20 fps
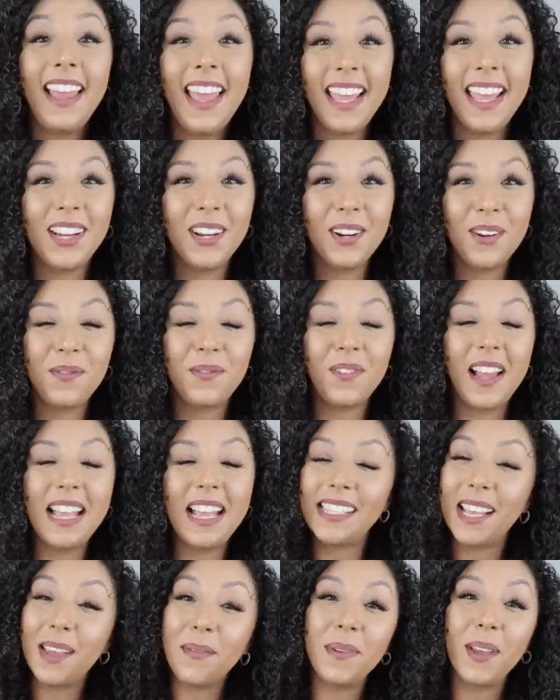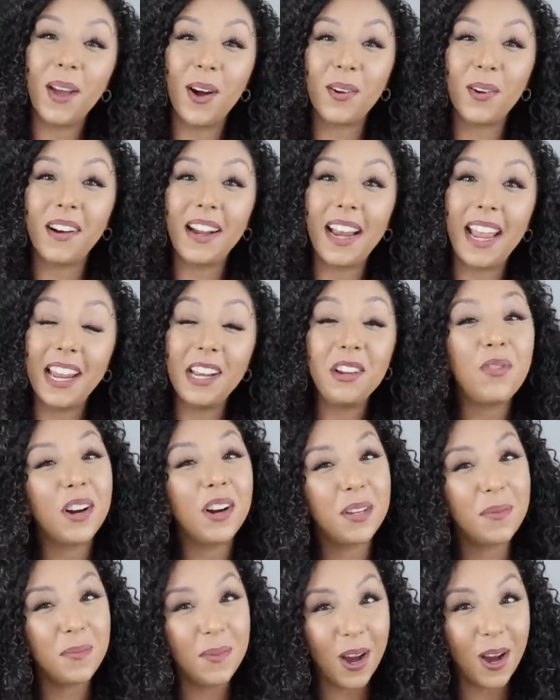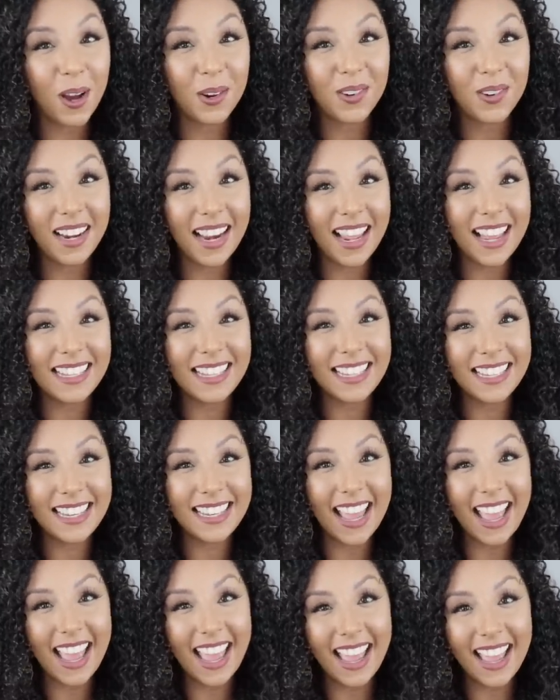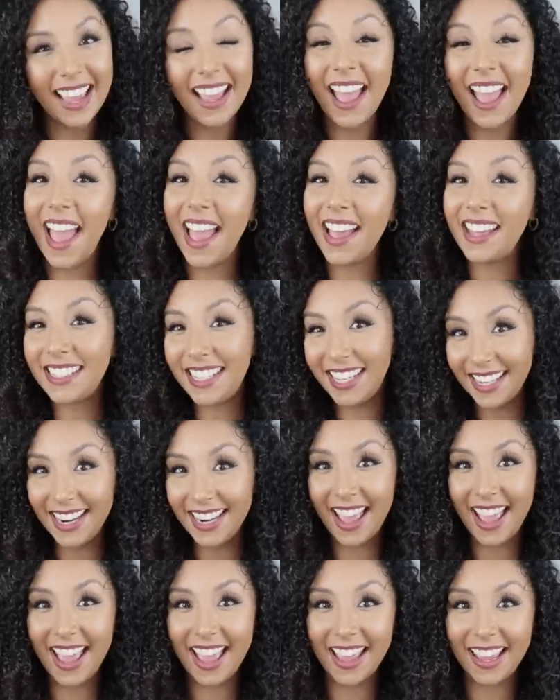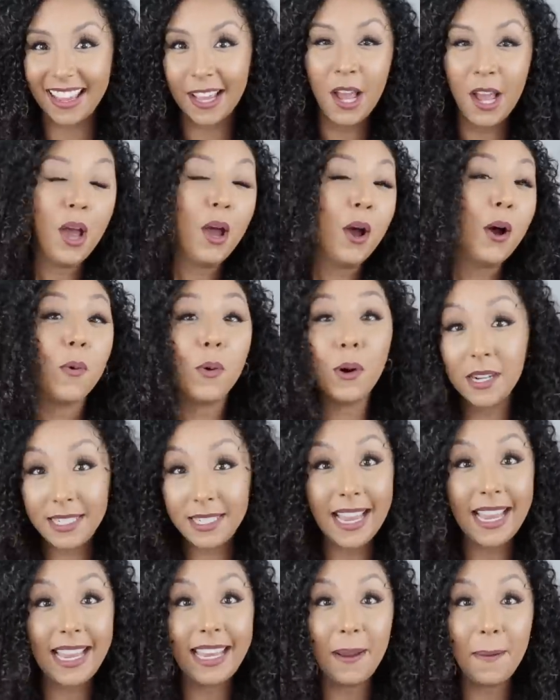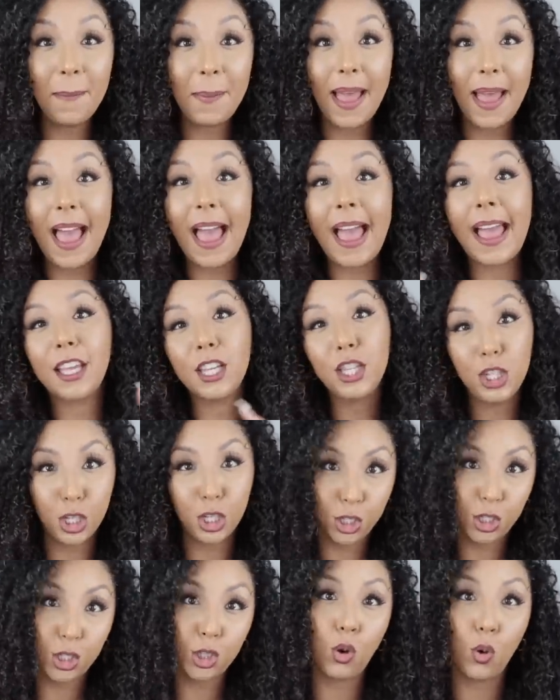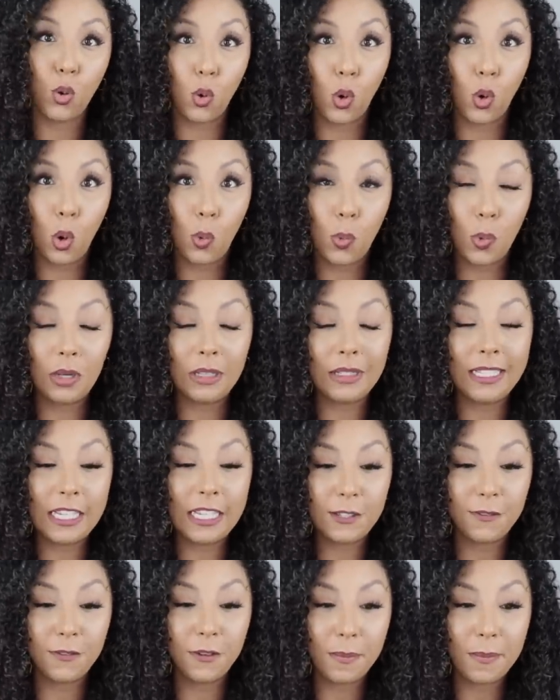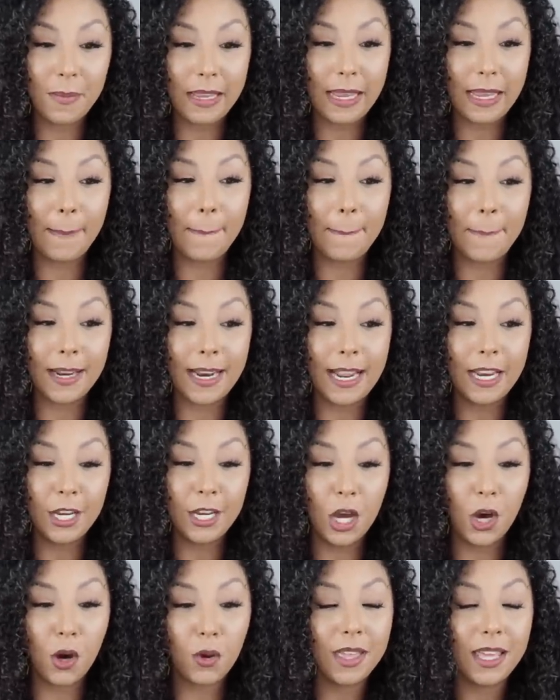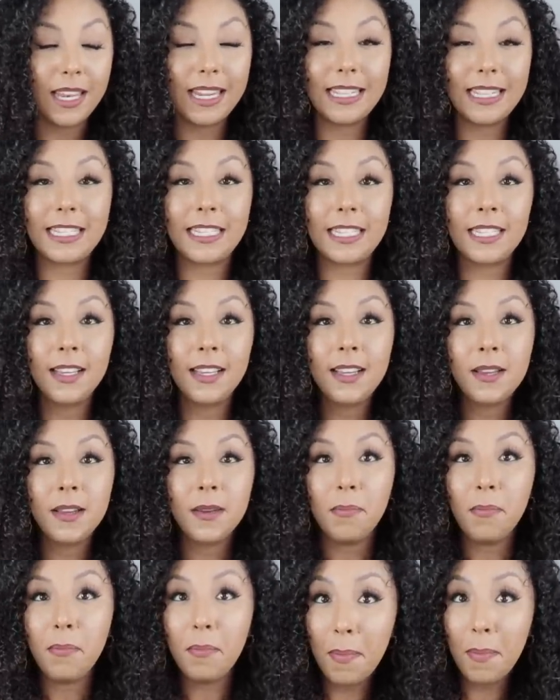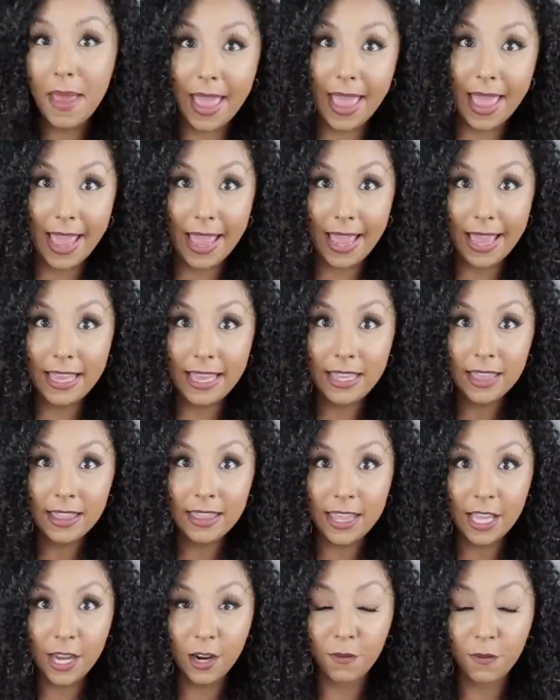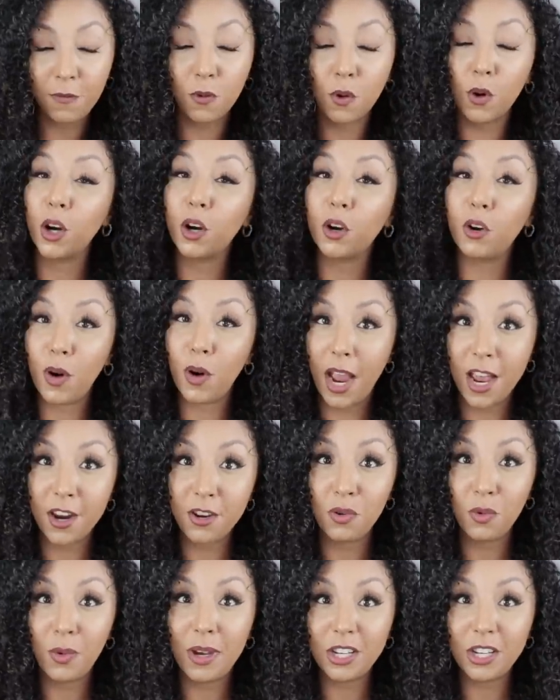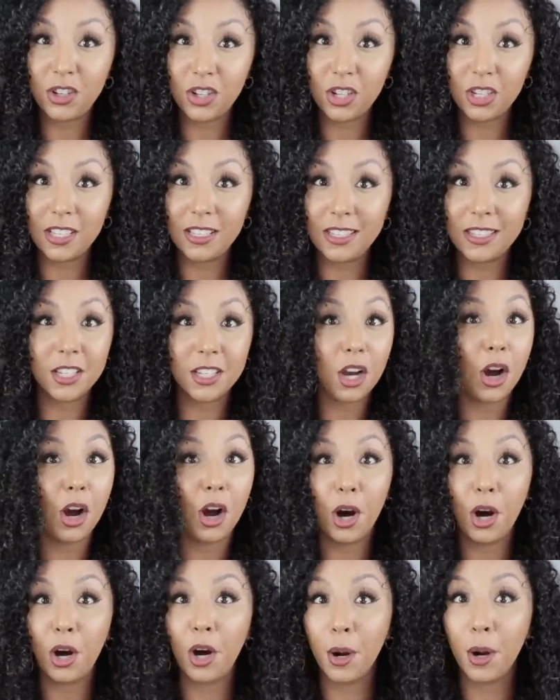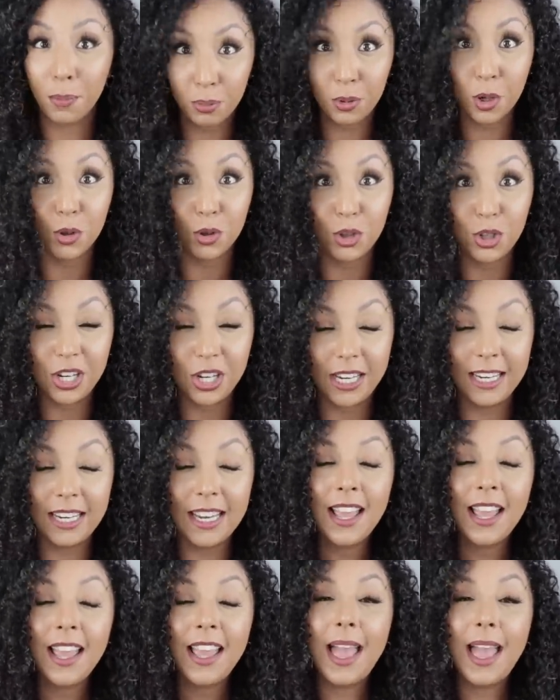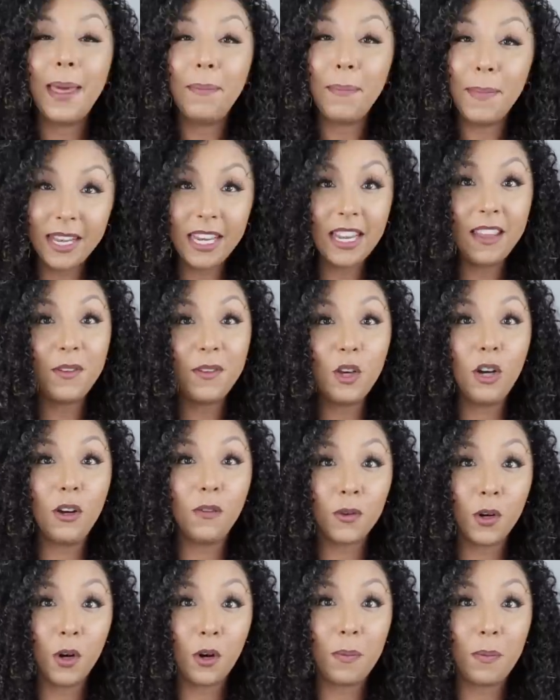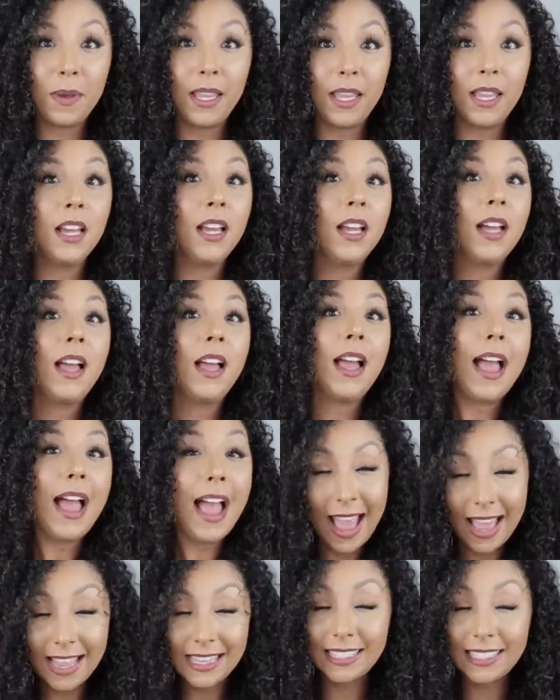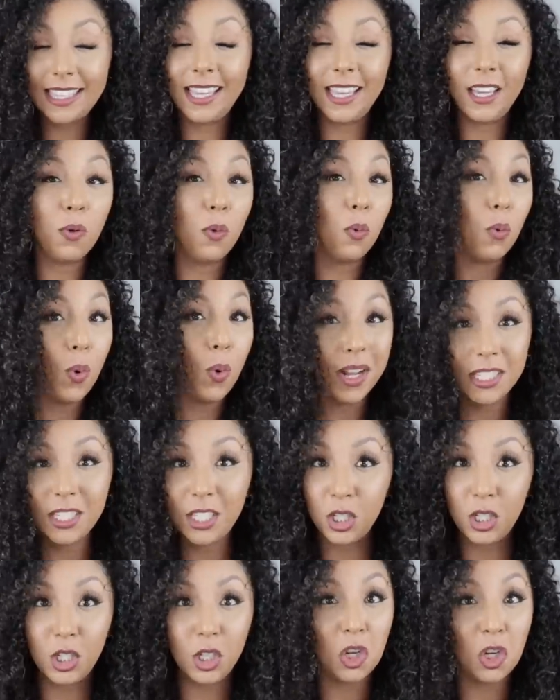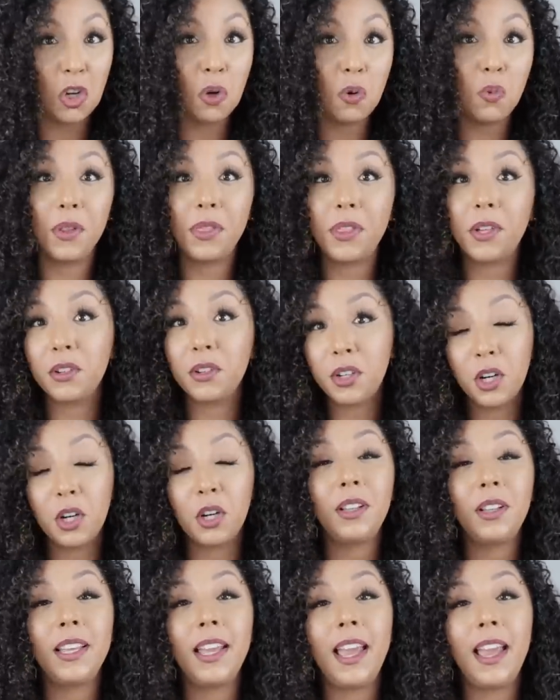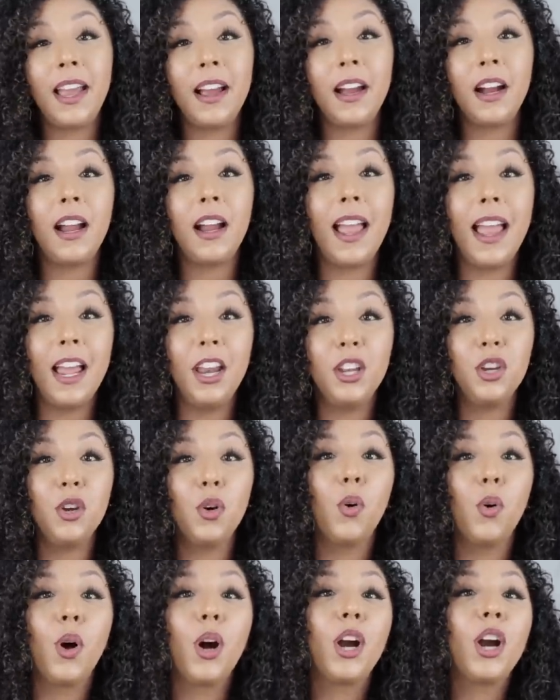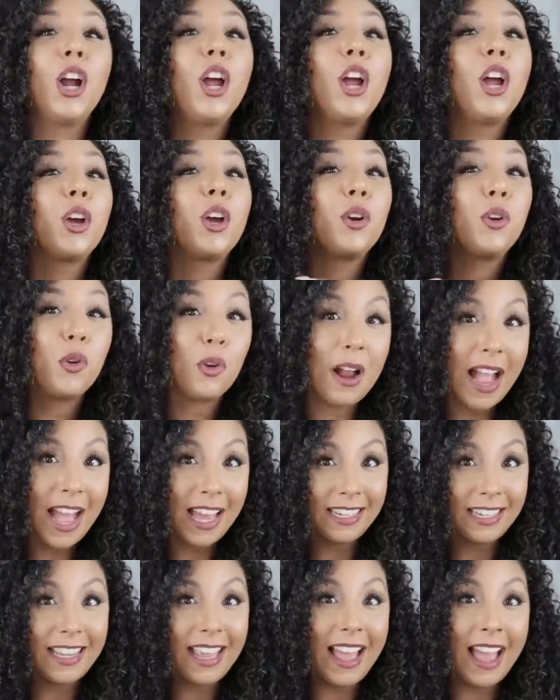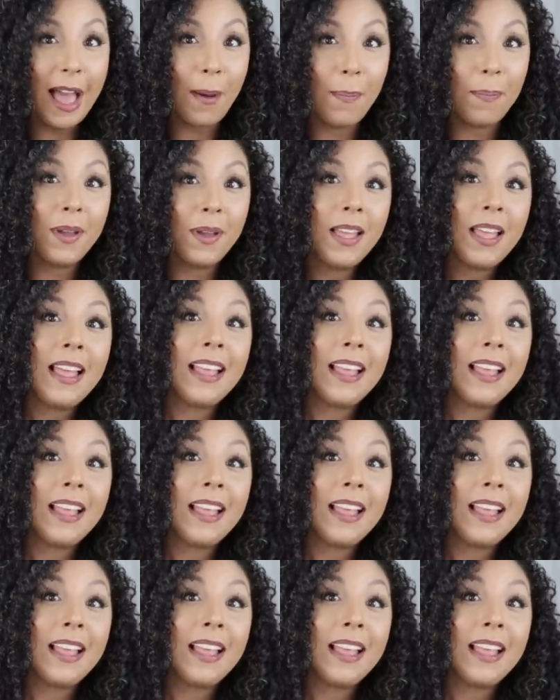Hey curl friends, I'm Bianca Renee and you're watching Bianca Renee Today. And today we're taking it back to school, well at least for me, but I know that it's May, therefore graduations are approaching. And many of you have wrote me asking what to do with your curly hair and your grad cap.